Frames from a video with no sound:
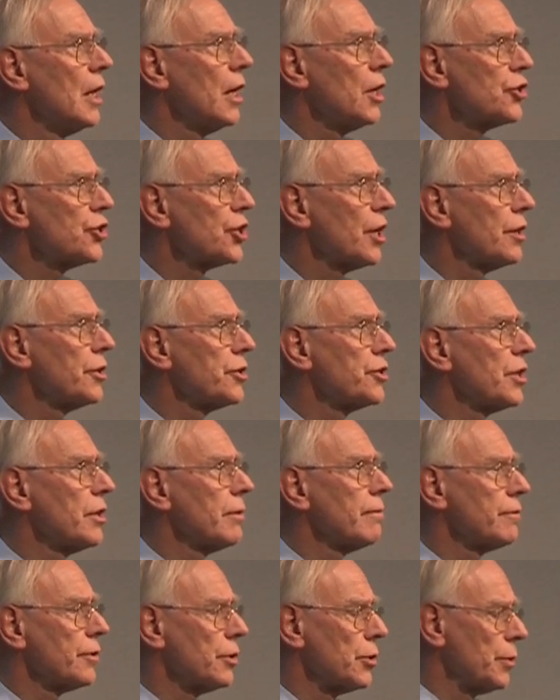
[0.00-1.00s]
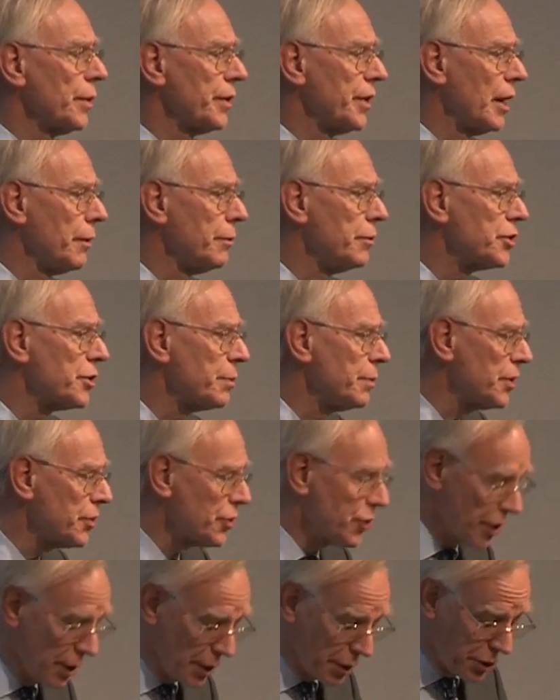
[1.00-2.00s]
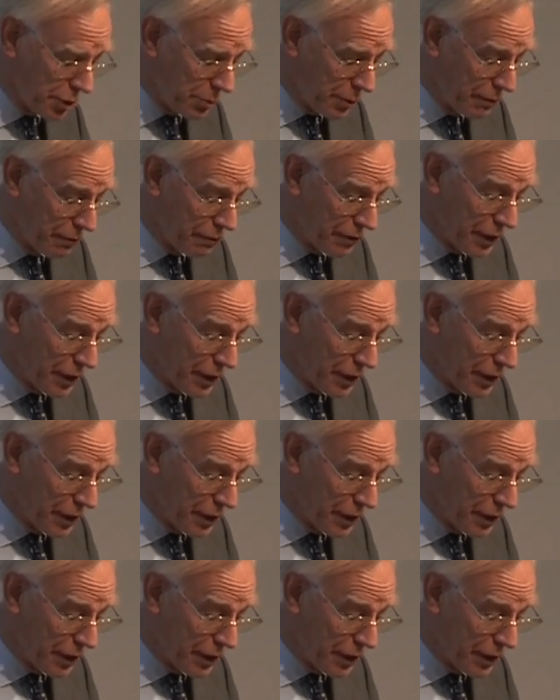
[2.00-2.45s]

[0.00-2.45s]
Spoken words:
a charity I'm involved with, Henry Smith Charity, have been